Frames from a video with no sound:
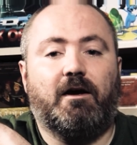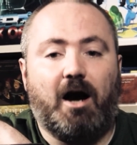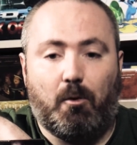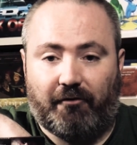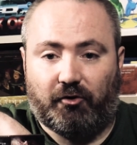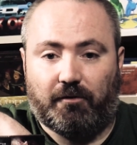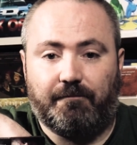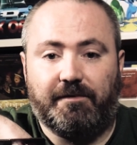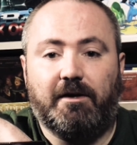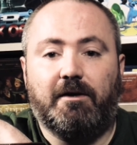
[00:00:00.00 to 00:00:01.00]
However,
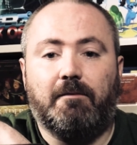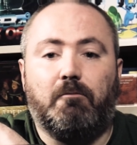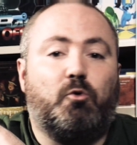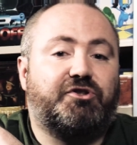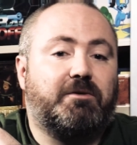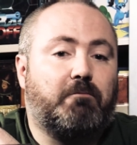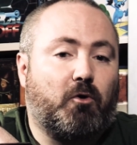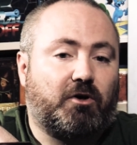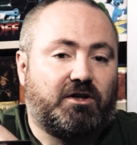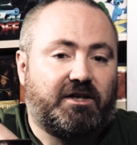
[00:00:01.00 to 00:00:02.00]
most
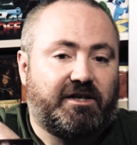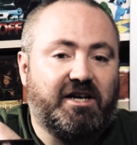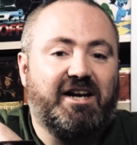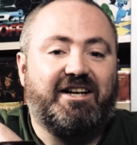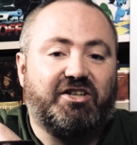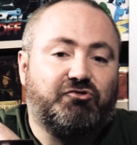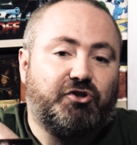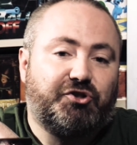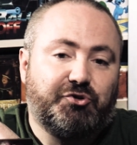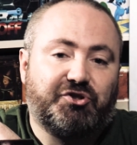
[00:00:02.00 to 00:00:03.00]
importantly, it
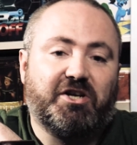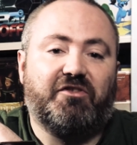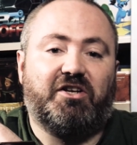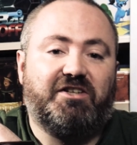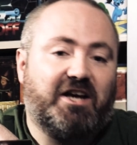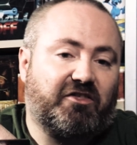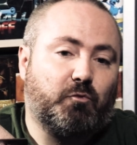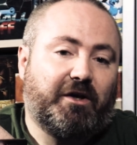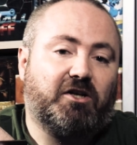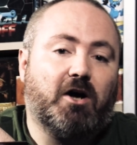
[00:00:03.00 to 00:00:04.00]
introduced the
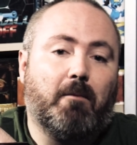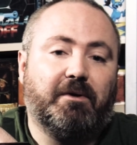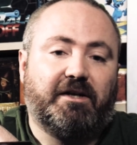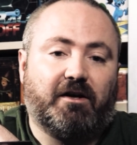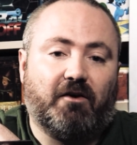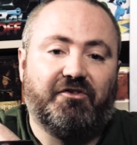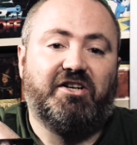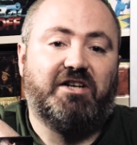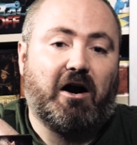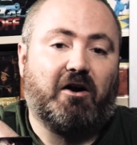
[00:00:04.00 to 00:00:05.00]
Deathwing Company of the
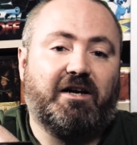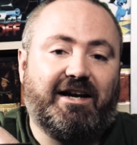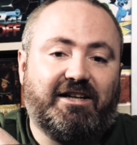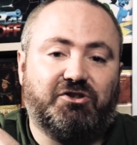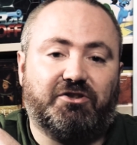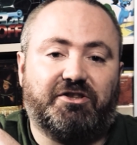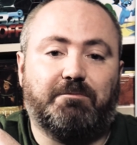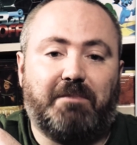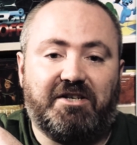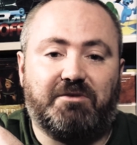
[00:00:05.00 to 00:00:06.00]
Dark Angel
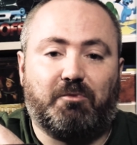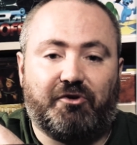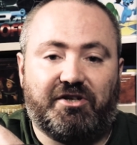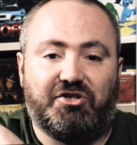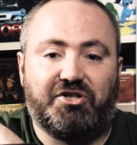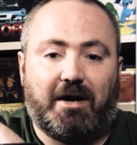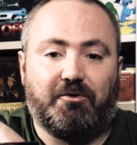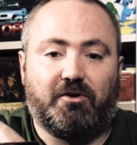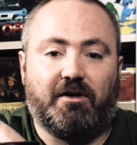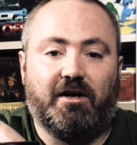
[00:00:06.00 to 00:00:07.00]
Space Marines
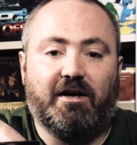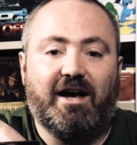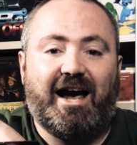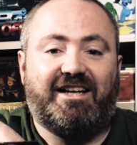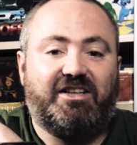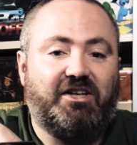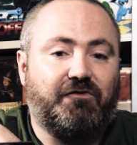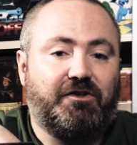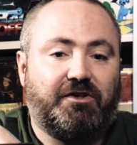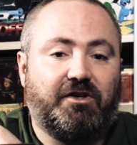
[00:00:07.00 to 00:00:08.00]
chapter, and
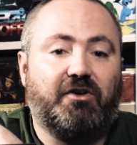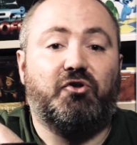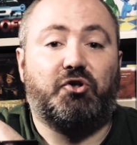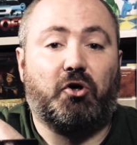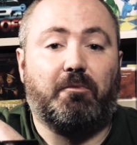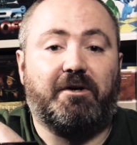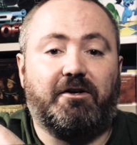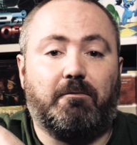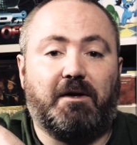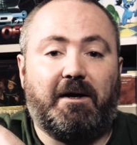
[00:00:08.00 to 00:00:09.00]
gifted the
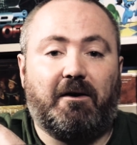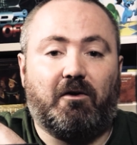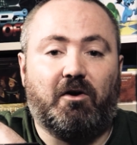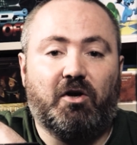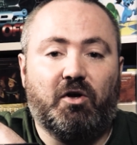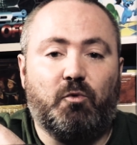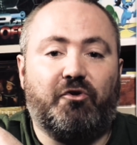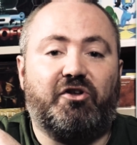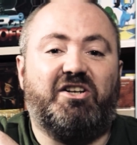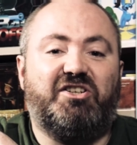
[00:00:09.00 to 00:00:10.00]
Terminator player
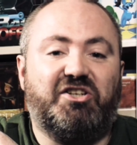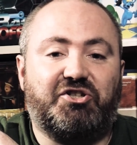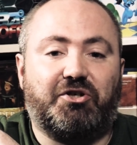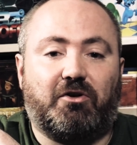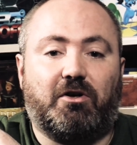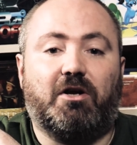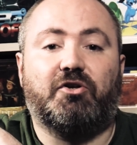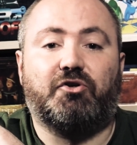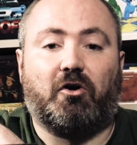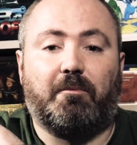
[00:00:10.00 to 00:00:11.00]
with additional
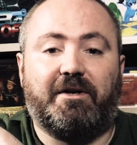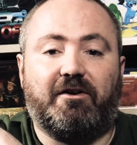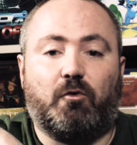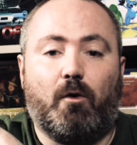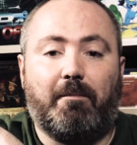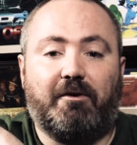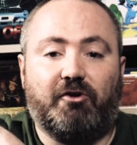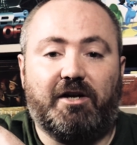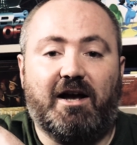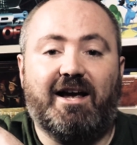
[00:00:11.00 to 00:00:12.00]
Terminator
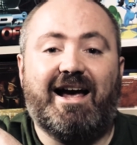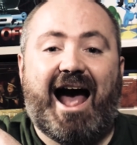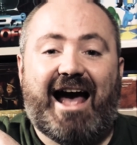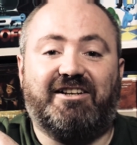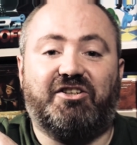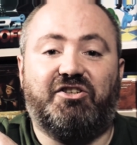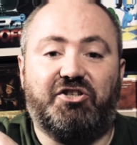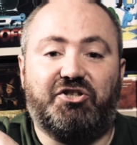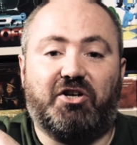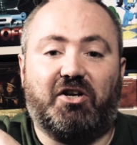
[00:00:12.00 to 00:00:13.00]
weaponry and
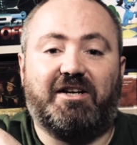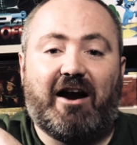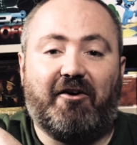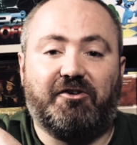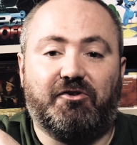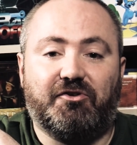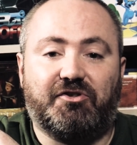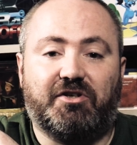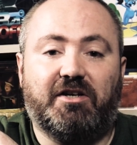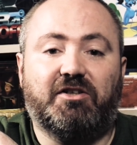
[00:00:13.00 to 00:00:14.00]
additional
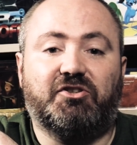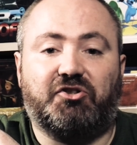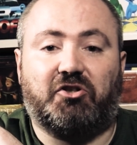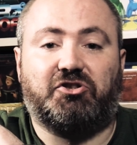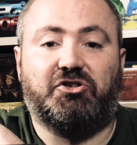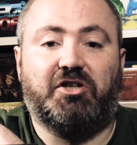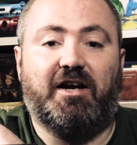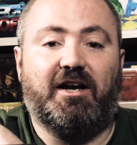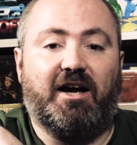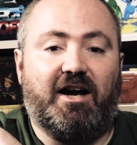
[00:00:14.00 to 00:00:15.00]
characters, such
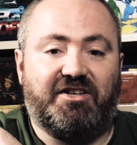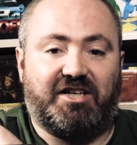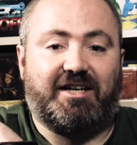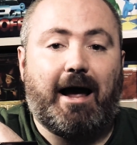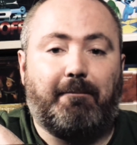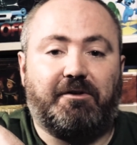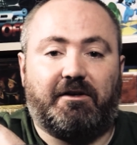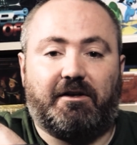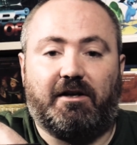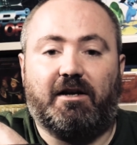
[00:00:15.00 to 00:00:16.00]
as the
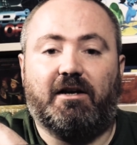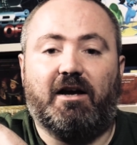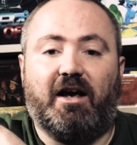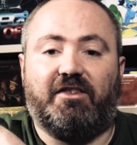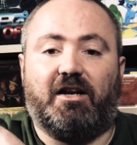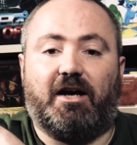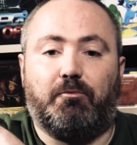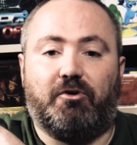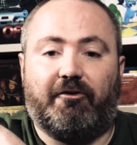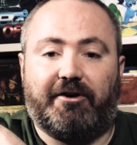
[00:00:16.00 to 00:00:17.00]
Captain and the
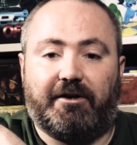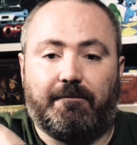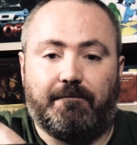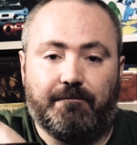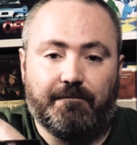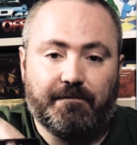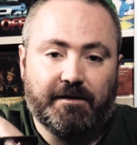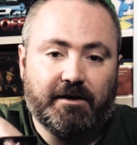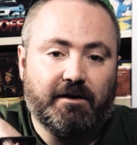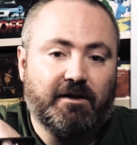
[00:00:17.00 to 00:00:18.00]
Librarian.
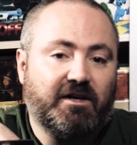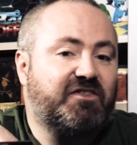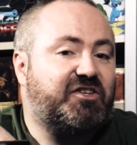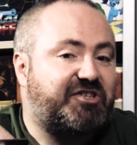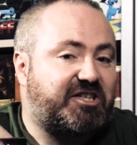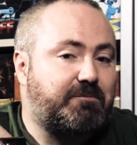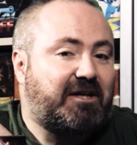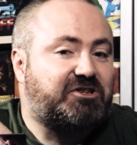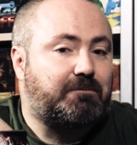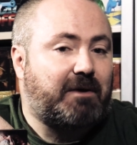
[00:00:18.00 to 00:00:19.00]
This
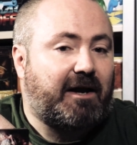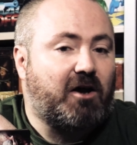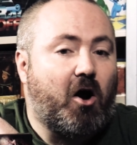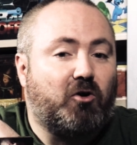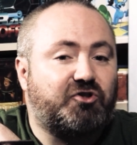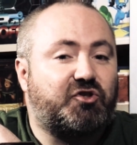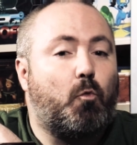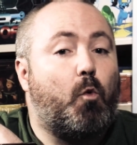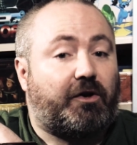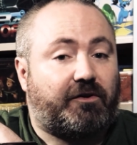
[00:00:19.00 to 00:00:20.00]
expansion pack also
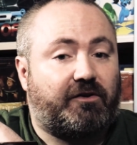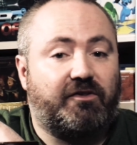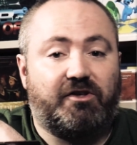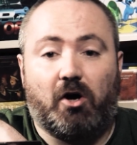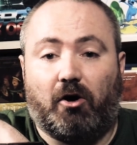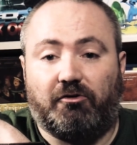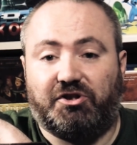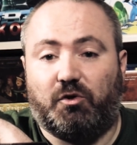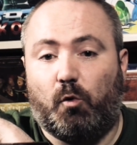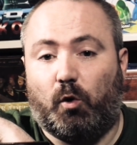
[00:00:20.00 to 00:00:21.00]
won the
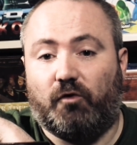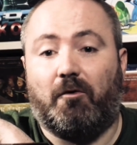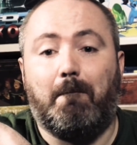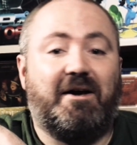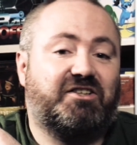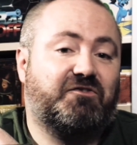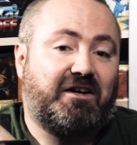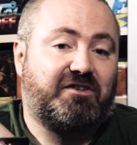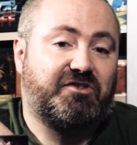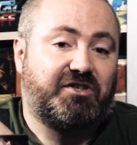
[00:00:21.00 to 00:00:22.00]
Origin Award for Best
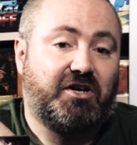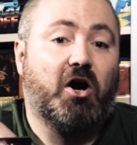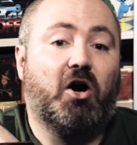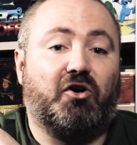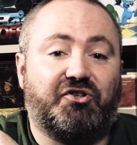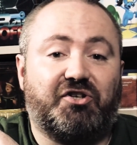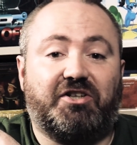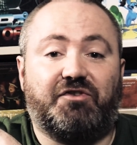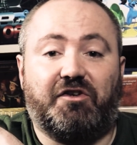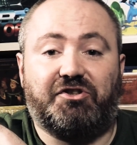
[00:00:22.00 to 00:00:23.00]
Fantasy or
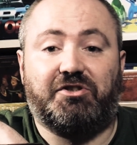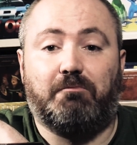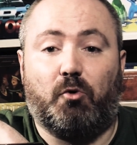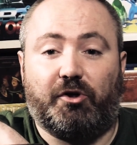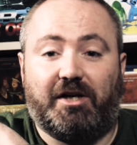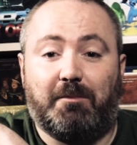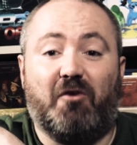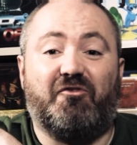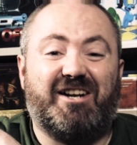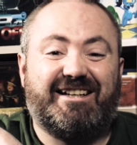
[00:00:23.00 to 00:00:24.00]
Science Fiction Board Game
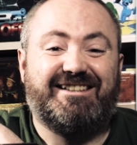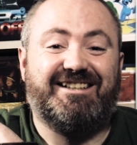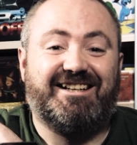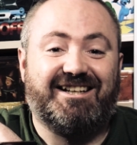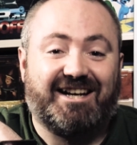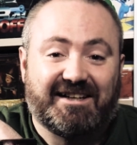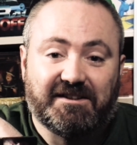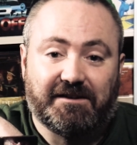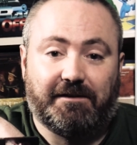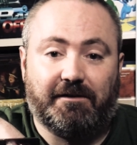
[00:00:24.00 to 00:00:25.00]
of
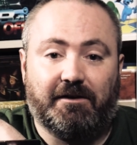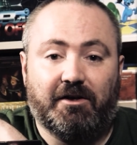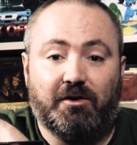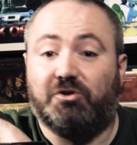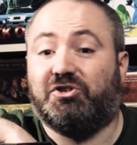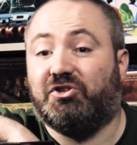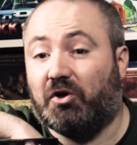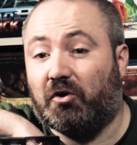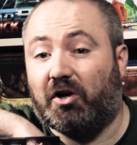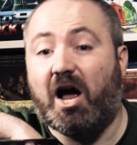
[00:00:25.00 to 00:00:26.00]
1990, which in
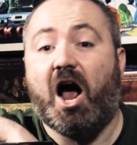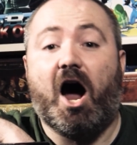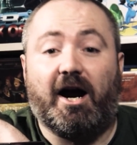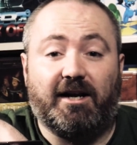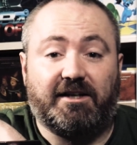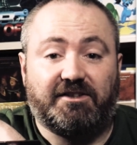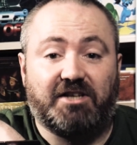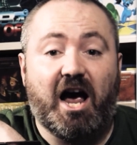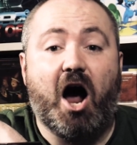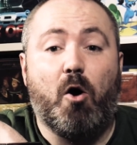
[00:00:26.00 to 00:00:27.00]
turn highlights
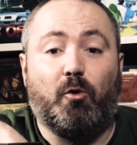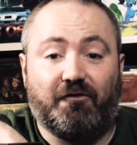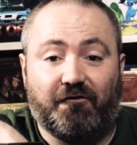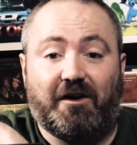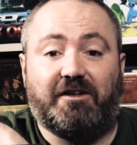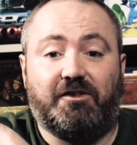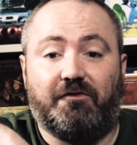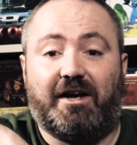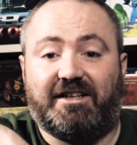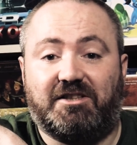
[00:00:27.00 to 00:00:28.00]
how effective
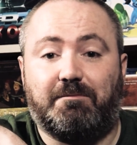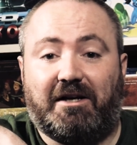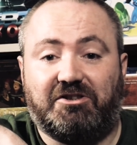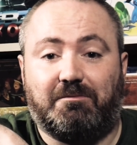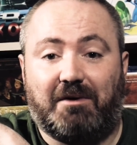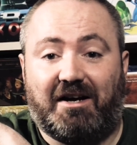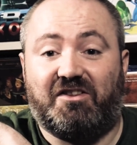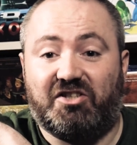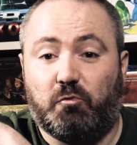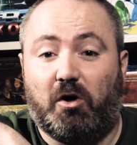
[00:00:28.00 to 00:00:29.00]
an expansion pack
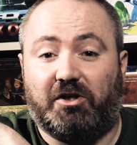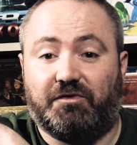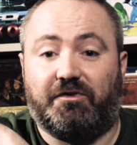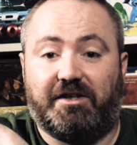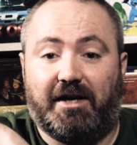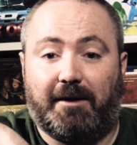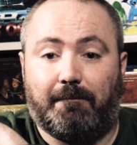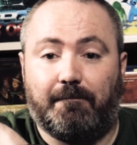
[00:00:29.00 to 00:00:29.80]
this was for the game.